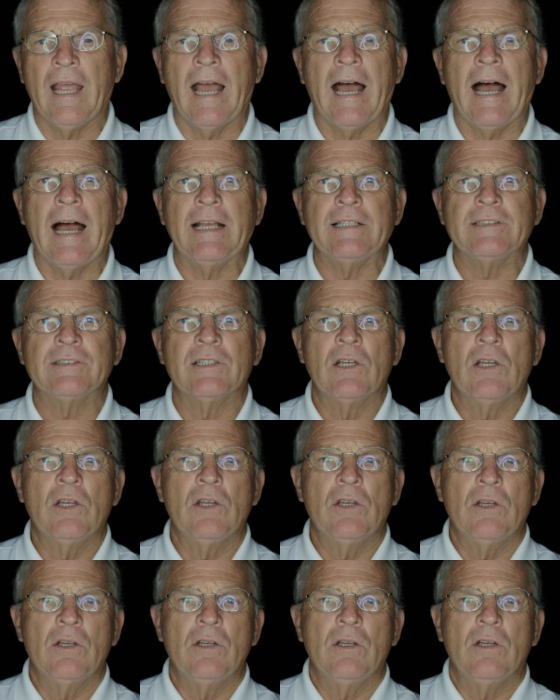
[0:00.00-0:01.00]
guys
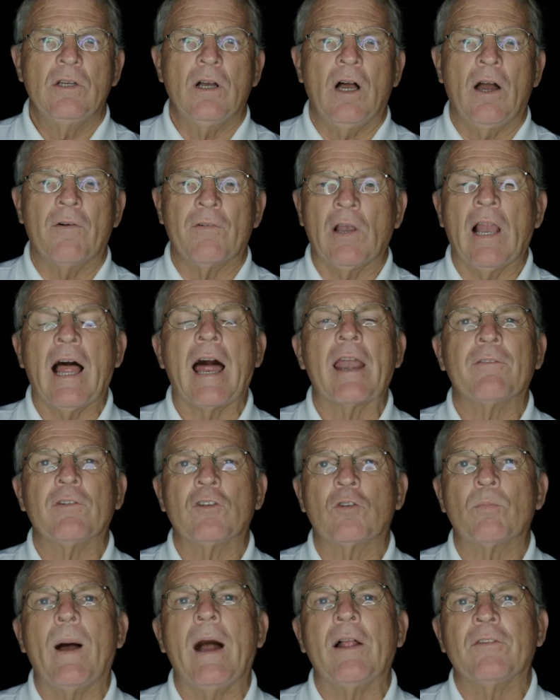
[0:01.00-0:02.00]
a lot of
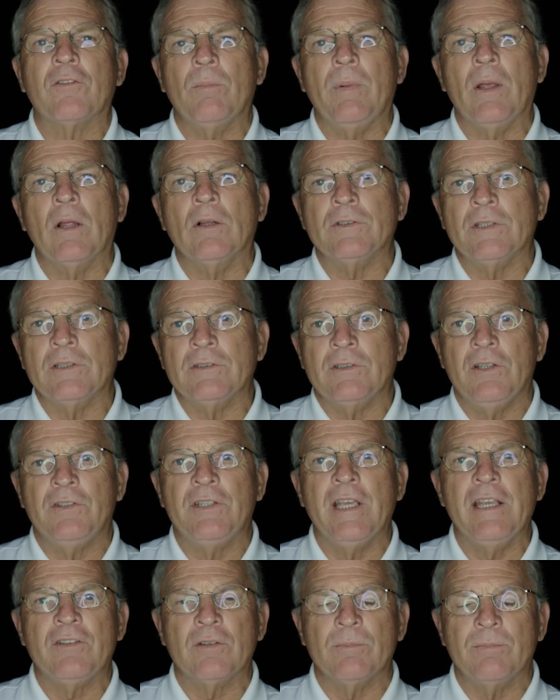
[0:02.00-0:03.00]
responsibility, to
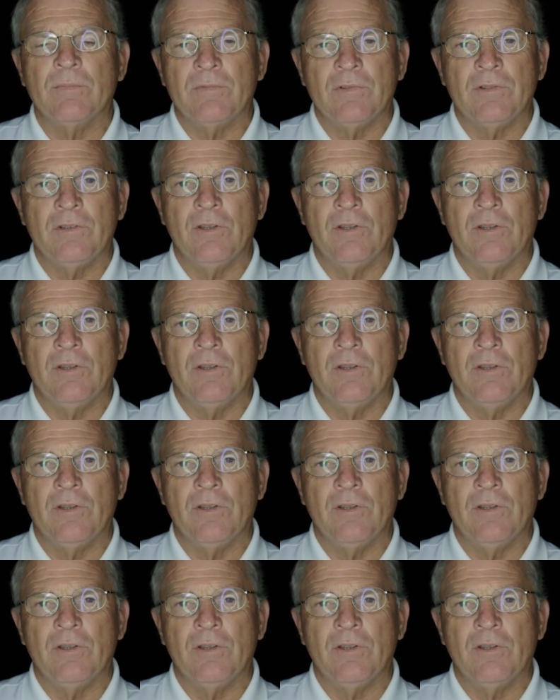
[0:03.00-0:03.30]
teach them